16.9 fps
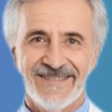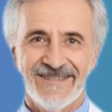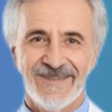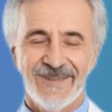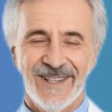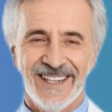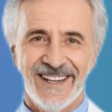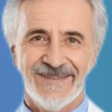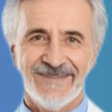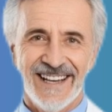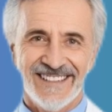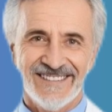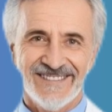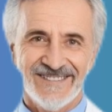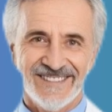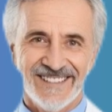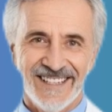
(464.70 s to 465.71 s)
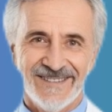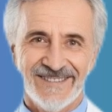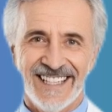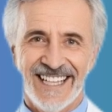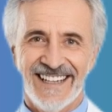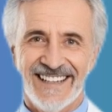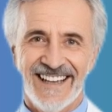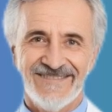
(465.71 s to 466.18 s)
When your muscles don't
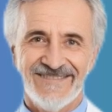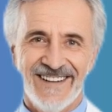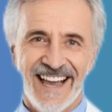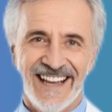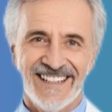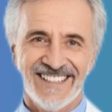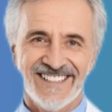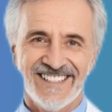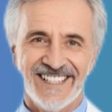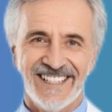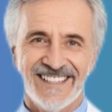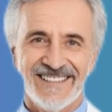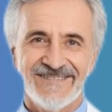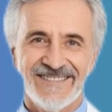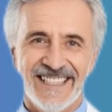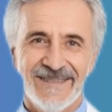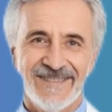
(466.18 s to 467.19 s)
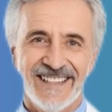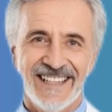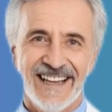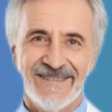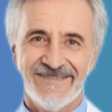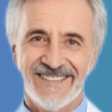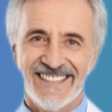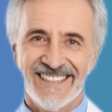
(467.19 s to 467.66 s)
get enough oxygen, they
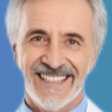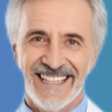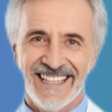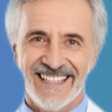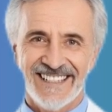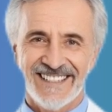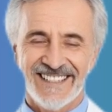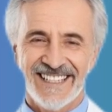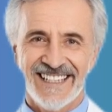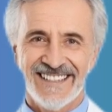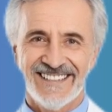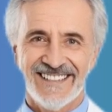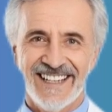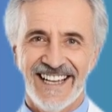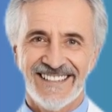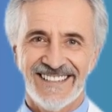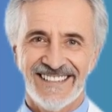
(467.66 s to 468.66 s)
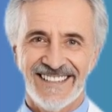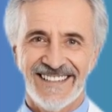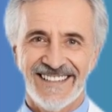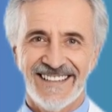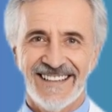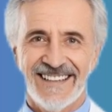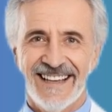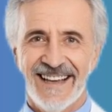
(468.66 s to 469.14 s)
become sluggish and exhausted.